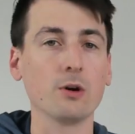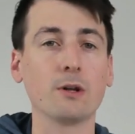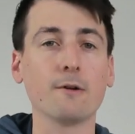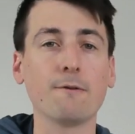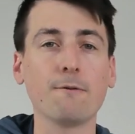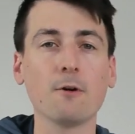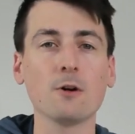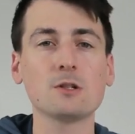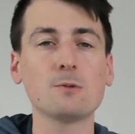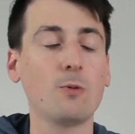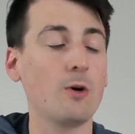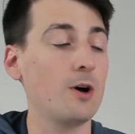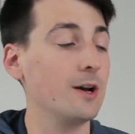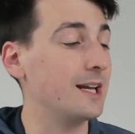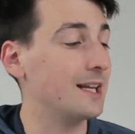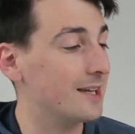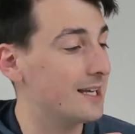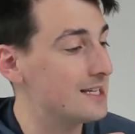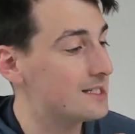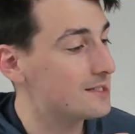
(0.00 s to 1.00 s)
The first one, at
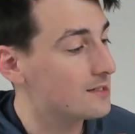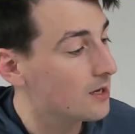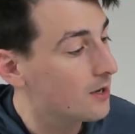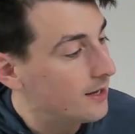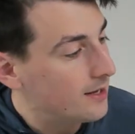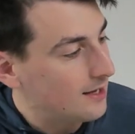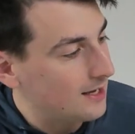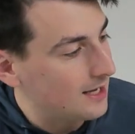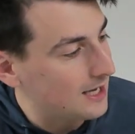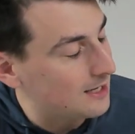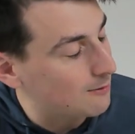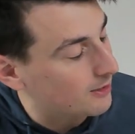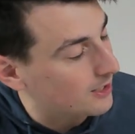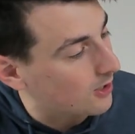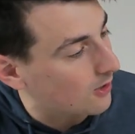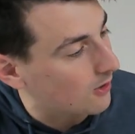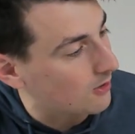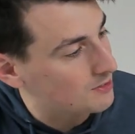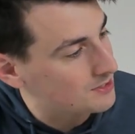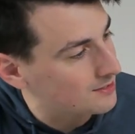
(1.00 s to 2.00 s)
least in
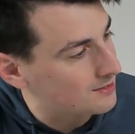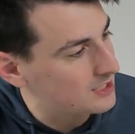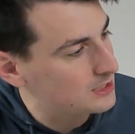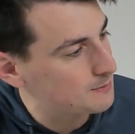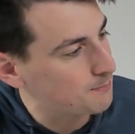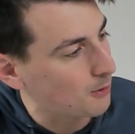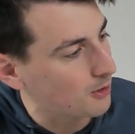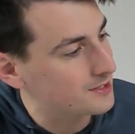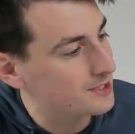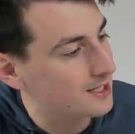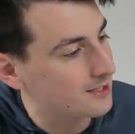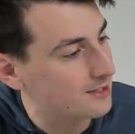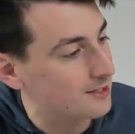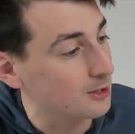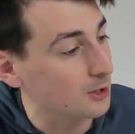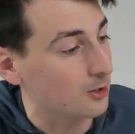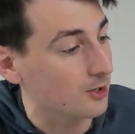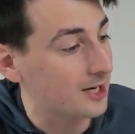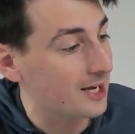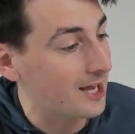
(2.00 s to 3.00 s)
regards to this
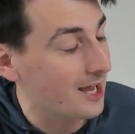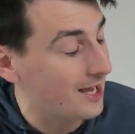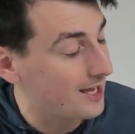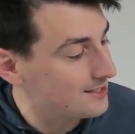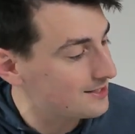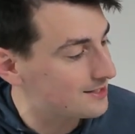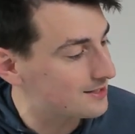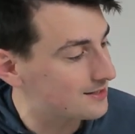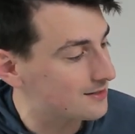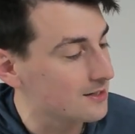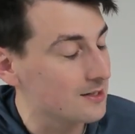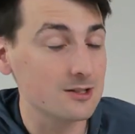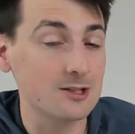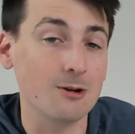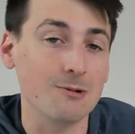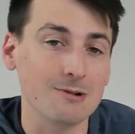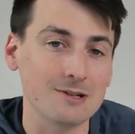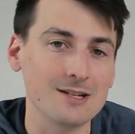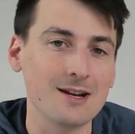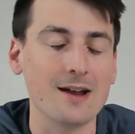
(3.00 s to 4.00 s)
particular case, so
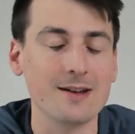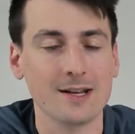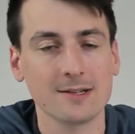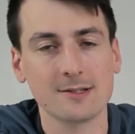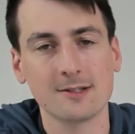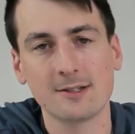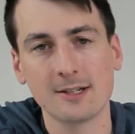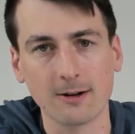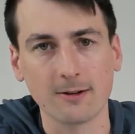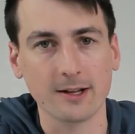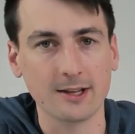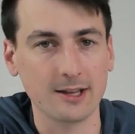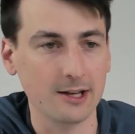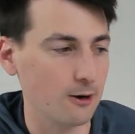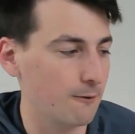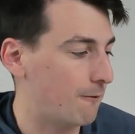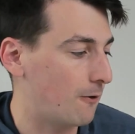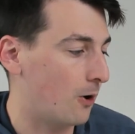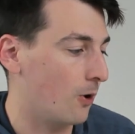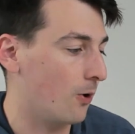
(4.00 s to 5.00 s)
it's not necessarily their
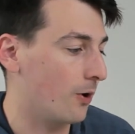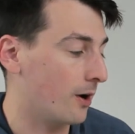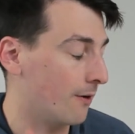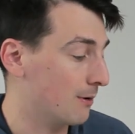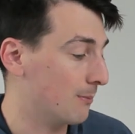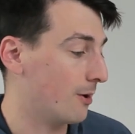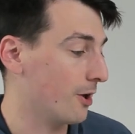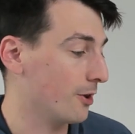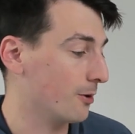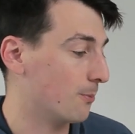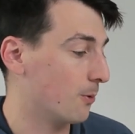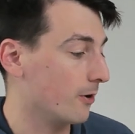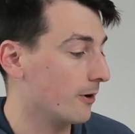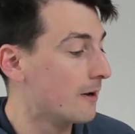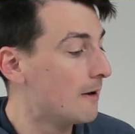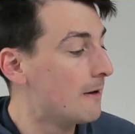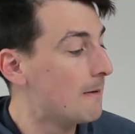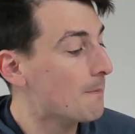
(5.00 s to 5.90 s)
fault of the motherboard,